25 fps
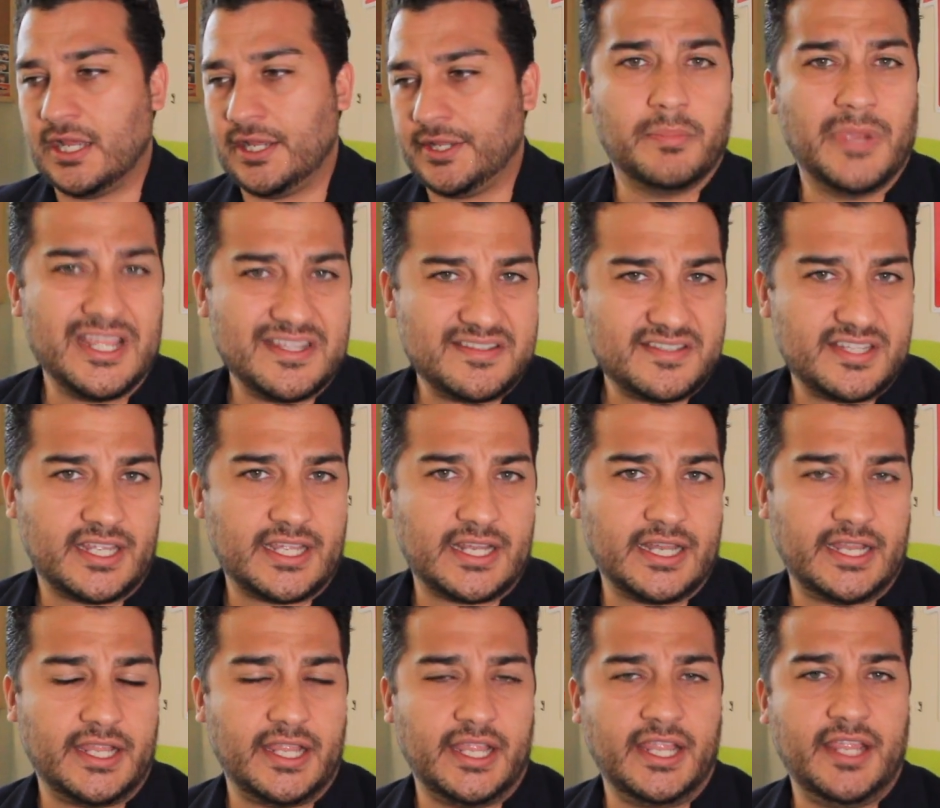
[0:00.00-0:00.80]

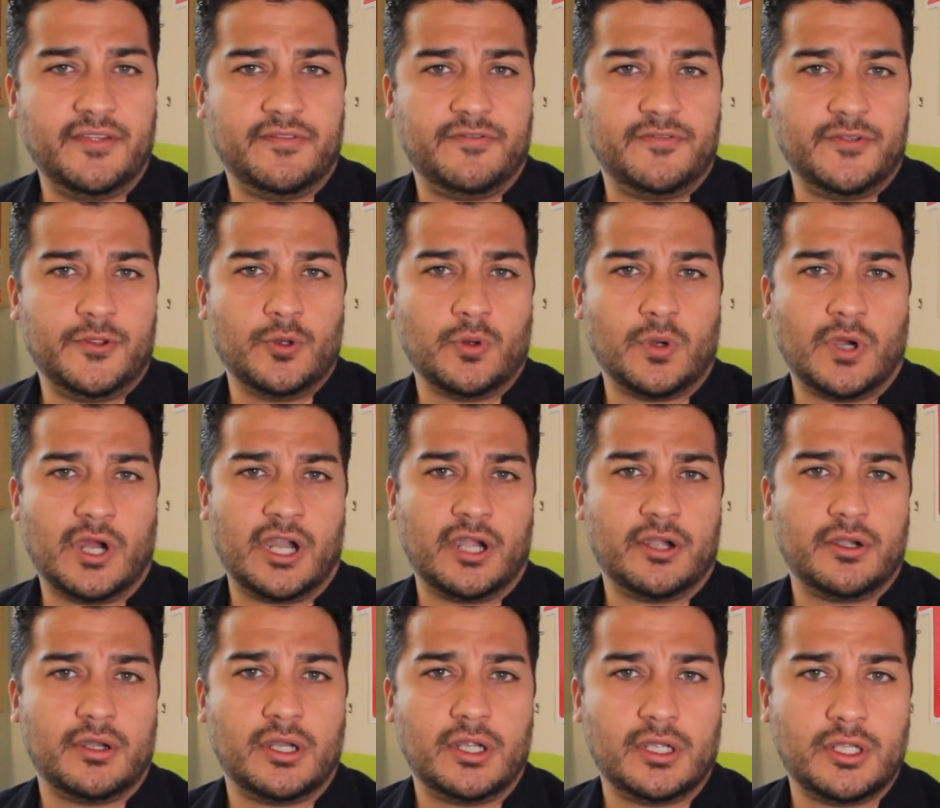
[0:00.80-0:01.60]
Basically, if you
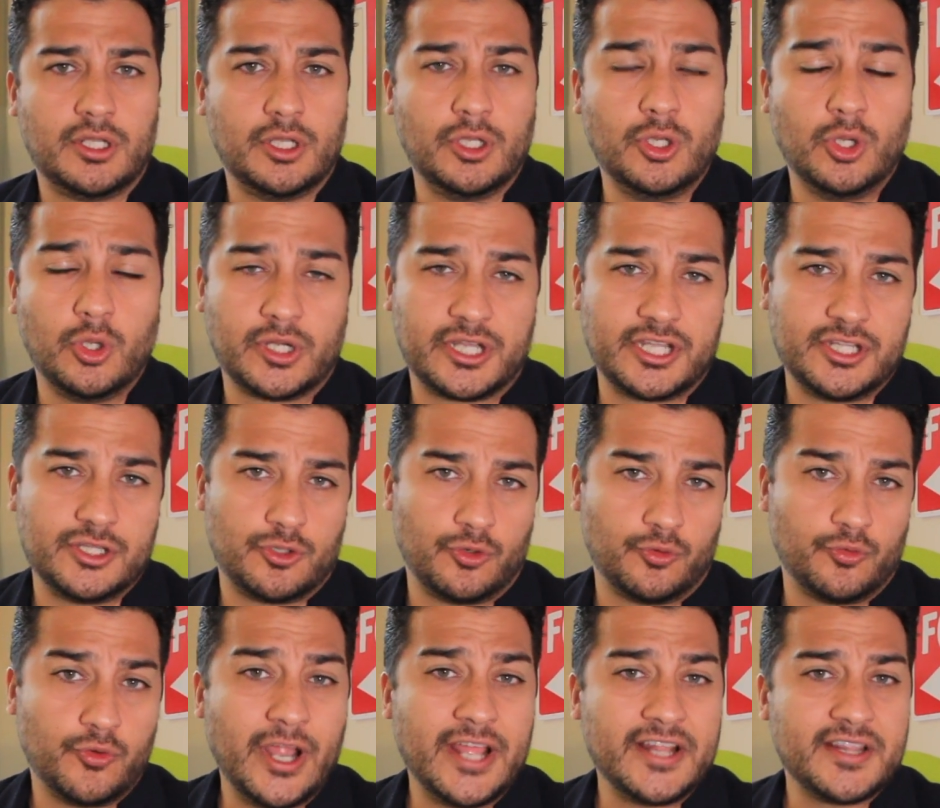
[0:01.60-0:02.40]
are looking
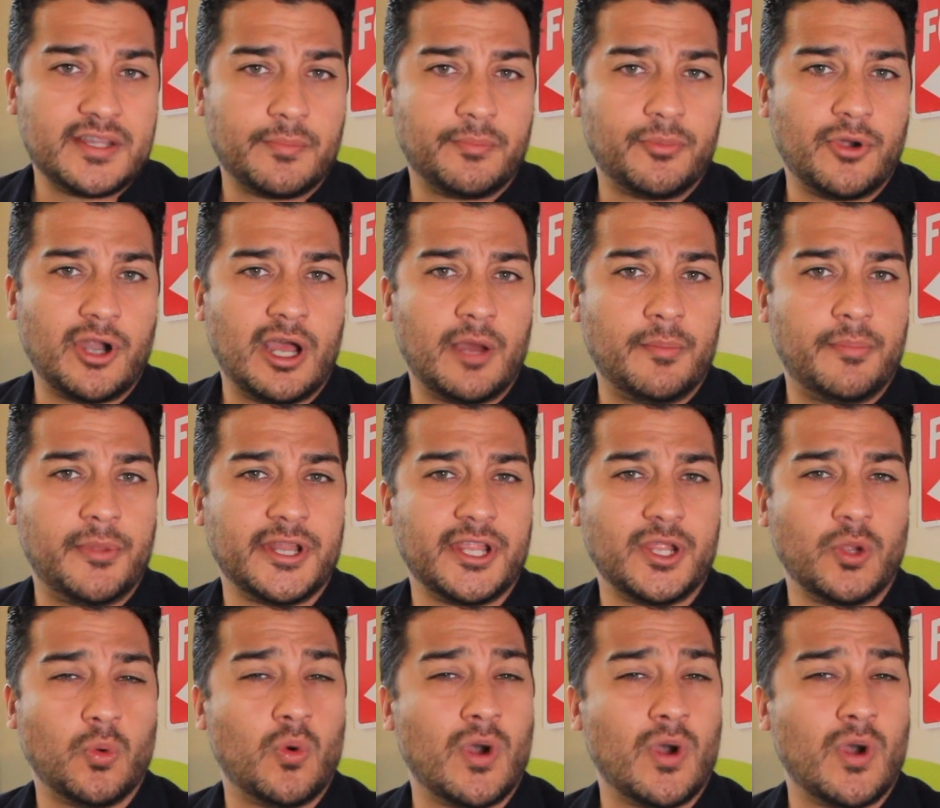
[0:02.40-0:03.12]
to rent a property,